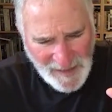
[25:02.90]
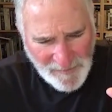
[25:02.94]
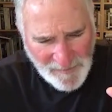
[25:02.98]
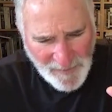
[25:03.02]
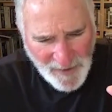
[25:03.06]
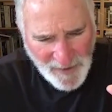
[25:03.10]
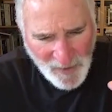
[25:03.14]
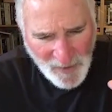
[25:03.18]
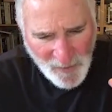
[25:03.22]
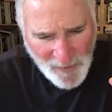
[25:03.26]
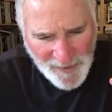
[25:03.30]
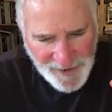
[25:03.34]

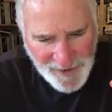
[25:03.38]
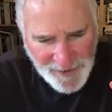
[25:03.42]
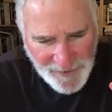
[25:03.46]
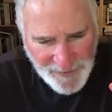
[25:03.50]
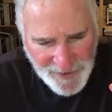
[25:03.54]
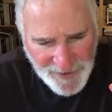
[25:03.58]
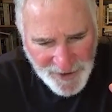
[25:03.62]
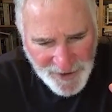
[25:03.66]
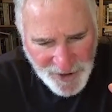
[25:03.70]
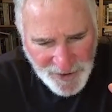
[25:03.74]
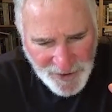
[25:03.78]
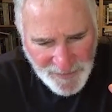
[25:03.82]
when
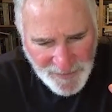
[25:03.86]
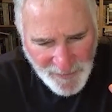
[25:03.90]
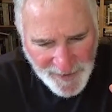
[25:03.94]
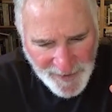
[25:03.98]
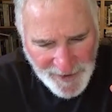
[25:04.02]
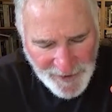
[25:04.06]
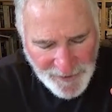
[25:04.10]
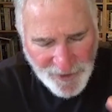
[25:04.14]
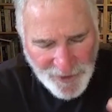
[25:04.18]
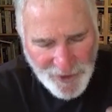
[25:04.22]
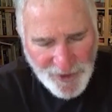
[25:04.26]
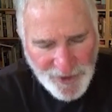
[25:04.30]
you
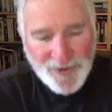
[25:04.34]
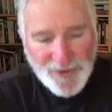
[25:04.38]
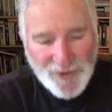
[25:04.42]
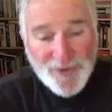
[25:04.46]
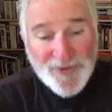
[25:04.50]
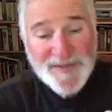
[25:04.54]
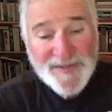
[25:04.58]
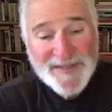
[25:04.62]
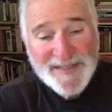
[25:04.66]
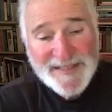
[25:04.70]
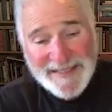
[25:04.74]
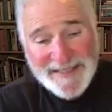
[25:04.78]

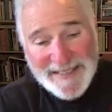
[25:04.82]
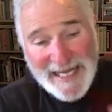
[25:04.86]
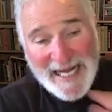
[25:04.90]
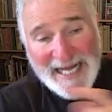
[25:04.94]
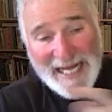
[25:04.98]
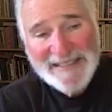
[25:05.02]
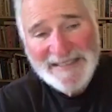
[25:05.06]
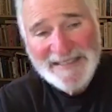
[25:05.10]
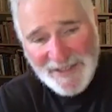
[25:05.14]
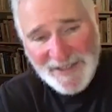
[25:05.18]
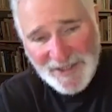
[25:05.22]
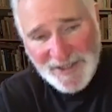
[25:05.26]
choose
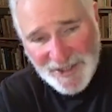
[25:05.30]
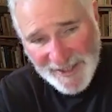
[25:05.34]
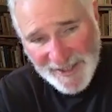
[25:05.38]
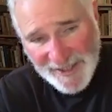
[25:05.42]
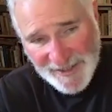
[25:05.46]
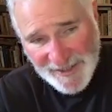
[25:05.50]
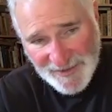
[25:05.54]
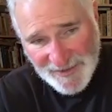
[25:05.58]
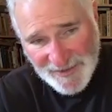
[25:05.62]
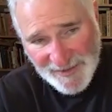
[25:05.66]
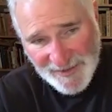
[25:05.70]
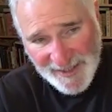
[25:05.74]
not to
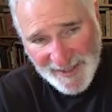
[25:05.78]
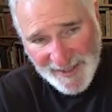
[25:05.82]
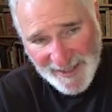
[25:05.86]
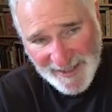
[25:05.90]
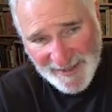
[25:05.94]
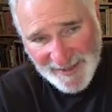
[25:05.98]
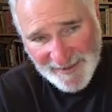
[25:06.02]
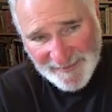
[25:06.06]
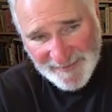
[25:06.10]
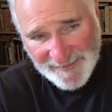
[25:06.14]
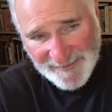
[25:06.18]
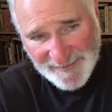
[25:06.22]
change the
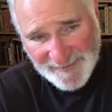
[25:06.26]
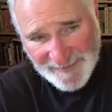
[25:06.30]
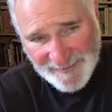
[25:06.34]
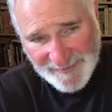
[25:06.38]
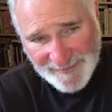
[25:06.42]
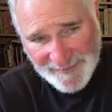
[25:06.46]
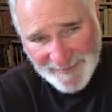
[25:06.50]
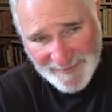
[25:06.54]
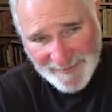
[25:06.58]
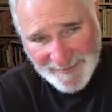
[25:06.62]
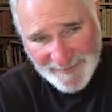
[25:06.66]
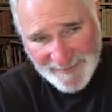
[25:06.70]
name,
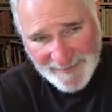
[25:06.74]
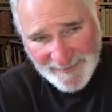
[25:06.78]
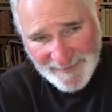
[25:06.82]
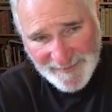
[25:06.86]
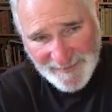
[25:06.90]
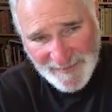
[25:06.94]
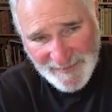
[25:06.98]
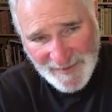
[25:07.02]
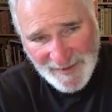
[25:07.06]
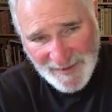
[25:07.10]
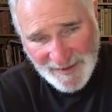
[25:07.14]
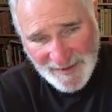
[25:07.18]

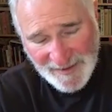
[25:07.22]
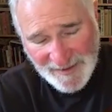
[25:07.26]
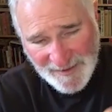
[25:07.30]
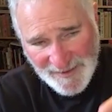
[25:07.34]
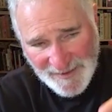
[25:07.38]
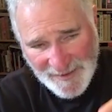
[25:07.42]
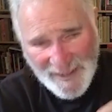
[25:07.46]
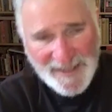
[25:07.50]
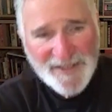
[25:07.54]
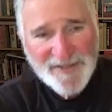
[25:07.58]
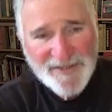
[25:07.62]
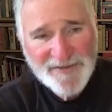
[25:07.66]

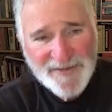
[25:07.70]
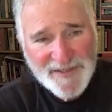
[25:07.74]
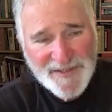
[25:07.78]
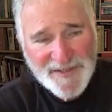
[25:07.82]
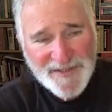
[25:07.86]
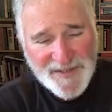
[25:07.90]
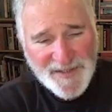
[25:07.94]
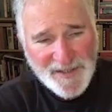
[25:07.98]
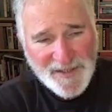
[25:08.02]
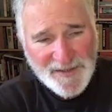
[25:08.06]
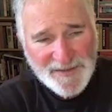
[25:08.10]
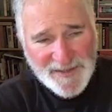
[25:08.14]
then you're
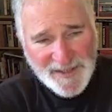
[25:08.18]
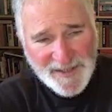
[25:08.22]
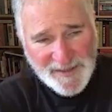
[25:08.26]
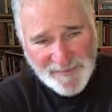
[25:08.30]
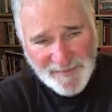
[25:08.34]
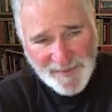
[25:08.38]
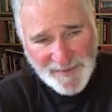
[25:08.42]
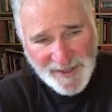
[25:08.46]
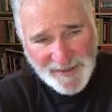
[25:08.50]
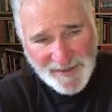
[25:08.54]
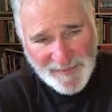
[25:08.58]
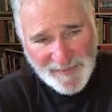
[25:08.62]
insulting
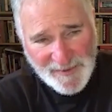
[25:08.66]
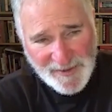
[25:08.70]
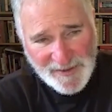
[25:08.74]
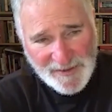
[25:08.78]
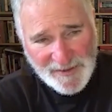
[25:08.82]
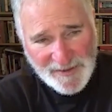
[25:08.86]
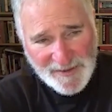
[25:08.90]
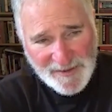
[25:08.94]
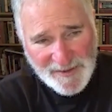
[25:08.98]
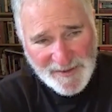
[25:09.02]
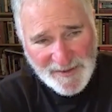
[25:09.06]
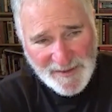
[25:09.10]
people.
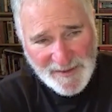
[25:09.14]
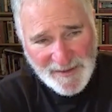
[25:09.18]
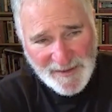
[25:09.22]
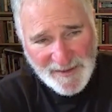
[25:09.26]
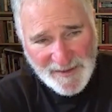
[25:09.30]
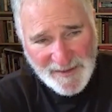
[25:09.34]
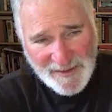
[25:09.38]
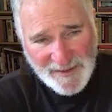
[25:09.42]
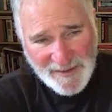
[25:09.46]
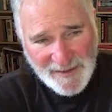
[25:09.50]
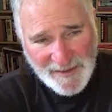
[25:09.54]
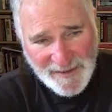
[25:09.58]

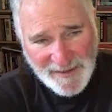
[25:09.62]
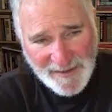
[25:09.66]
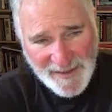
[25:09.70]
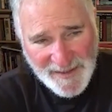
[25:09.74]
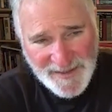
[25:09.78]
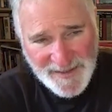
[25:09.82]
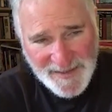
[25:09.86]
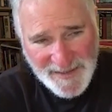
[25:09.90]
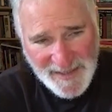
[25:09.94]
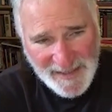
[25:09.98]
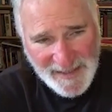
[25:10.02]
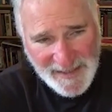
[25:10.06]

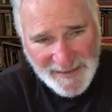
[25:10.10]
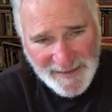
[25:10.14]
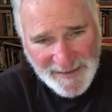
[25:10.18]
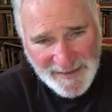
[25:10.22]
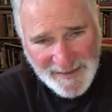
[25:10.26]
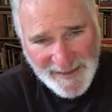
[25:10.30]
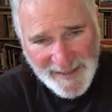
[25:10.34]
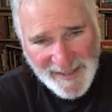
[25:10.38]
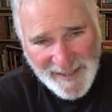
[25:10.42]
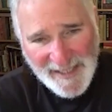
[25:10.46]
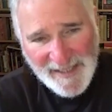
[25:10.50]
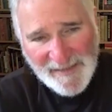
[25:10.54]
It's not the
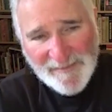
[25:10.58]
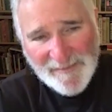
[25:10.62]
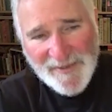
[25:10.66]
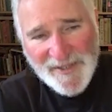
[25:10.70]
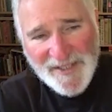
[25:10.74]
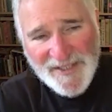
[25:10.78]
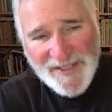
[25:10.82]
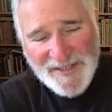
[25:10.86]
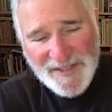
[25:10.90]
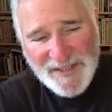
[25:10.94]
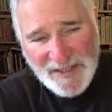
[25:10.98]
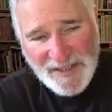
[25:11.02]
name, but
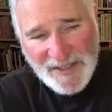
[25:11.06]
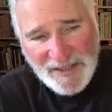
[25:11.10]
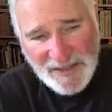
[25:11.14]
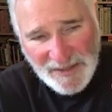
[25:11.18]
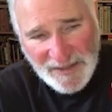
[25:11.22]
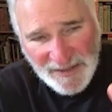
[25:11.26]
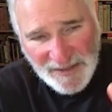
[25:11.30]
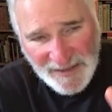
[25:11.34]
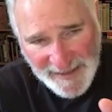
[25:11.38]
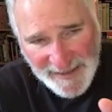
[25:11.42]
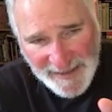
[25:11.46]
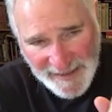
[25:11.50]
it's
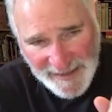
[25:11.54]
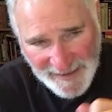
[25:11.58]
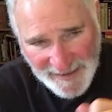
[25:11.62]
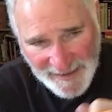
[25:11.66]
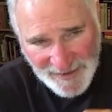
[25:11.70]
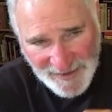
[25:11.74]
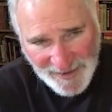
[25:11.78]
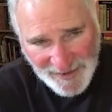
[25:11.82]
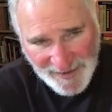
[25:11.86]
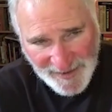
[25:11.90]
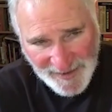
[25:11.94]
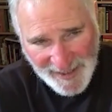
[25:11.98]
clinging
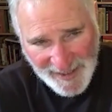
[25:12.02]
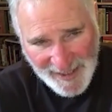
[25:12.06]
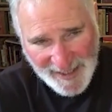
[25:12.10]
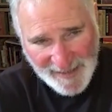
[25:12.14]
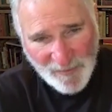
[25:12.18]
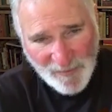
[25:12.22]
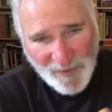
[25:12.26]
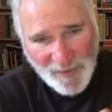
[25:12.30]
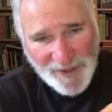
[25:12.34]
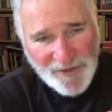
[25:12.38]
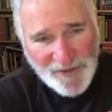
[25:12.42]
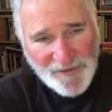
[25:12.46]
to the
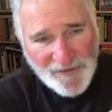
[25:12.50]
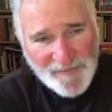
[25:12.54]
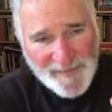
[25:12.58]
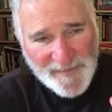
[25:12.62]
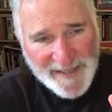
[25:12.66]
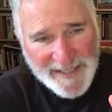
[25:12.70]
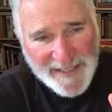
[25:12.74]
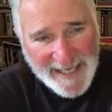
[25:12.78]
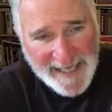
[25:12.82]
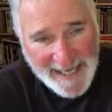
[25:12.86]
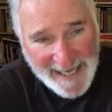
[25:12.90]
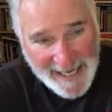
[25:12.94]
name. When you've
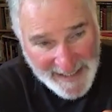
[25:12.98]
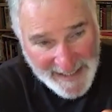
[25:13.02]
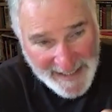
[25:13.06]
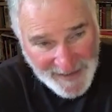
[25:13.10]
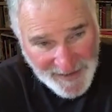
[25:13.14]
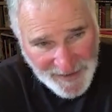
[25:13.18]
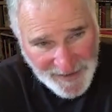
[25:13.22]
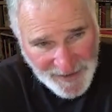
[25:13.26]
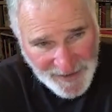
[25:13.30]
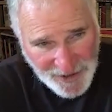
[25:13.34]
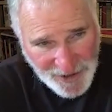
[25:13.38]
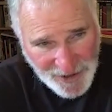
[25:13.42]
been
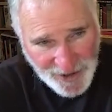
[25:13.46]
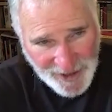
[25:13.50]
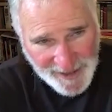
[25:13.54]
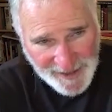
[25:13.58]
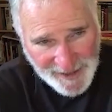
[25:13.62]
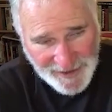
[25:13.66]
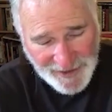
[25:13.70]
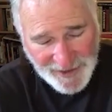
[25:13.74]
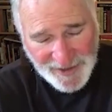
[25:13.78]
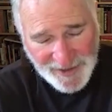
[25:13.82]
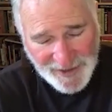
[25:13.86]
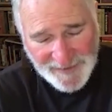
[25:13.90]
asked to
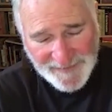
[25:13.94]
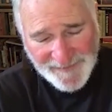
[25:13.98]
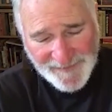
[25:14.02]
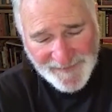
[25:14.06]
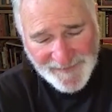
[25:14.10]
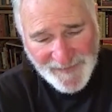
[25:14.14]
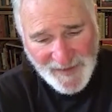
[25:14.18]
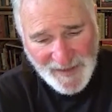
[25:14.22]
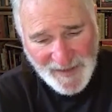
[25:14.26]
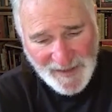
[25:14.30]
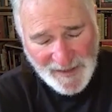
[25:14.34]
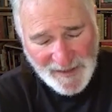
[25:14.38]
change it,
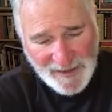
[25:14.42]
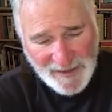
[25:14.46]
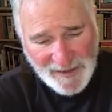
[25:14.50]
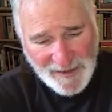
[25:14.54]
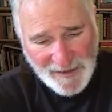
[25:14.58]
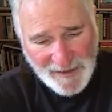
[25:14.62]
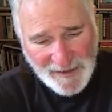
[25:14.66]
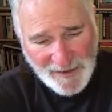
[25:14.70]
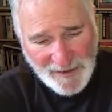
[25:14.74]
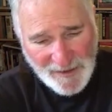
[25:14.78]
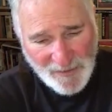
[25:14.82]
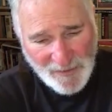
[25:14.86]

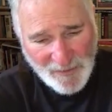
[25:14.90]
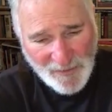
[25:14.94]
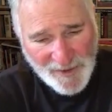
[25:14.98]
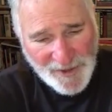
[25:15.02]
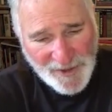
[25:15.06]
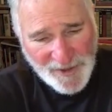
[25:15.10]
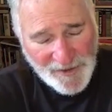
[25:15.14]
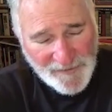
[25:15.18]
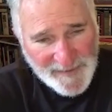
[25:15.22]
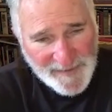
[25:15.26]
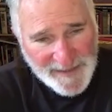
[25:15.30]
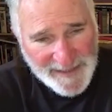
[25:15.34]

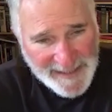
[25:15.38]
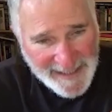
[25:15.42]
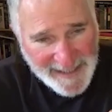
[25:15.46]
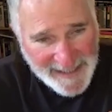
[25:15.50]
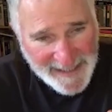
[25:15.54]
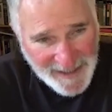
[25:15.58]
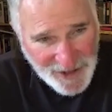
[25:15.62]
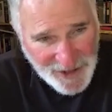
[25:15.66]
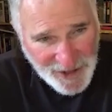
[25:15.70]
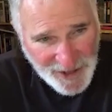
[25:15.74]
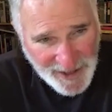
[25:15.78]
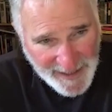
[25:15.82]
when you've been
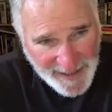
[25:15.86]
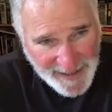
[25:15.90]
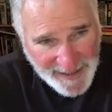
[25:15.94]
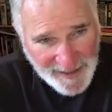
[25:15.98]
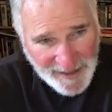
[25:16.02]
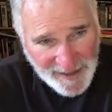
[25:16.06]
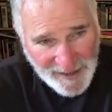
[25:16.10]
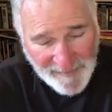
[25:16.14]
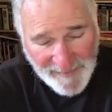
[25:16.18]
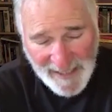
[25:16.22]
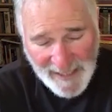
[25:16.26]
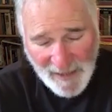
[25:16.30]

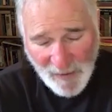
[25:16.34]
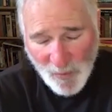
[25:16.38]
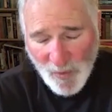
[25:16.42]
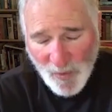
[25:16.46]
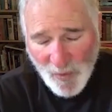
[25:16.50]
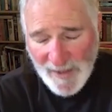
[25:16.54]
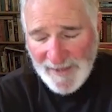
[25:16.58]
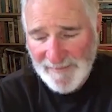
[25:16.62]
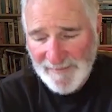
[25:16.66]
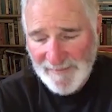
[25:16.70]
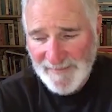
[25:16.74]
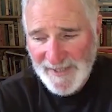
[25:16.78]
educated about
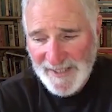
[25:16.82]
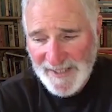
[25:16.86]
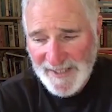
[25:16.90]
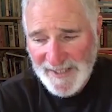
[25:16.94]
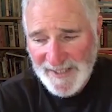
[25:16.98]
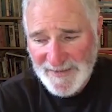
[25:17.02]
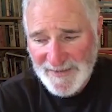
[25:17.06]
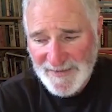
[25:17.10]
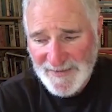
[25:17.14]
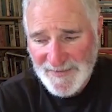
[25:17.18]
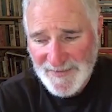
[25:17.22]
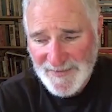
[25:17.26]
what it
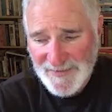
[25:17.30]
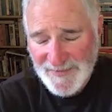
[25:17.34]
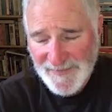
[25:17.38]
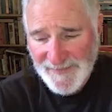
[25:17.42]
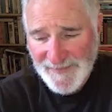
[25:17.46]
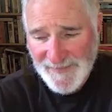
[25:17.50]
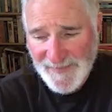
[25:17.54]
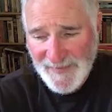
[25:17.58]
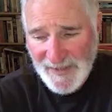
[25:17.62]
means,